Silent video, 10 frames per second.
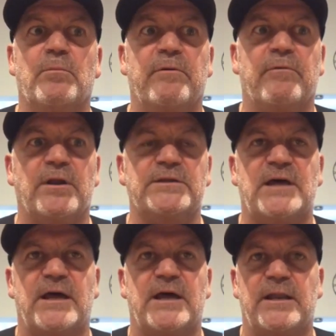And we really
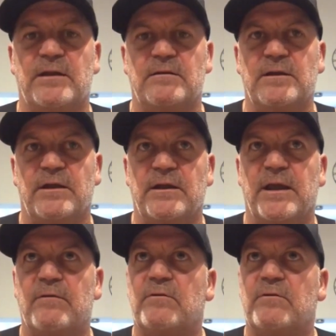started to get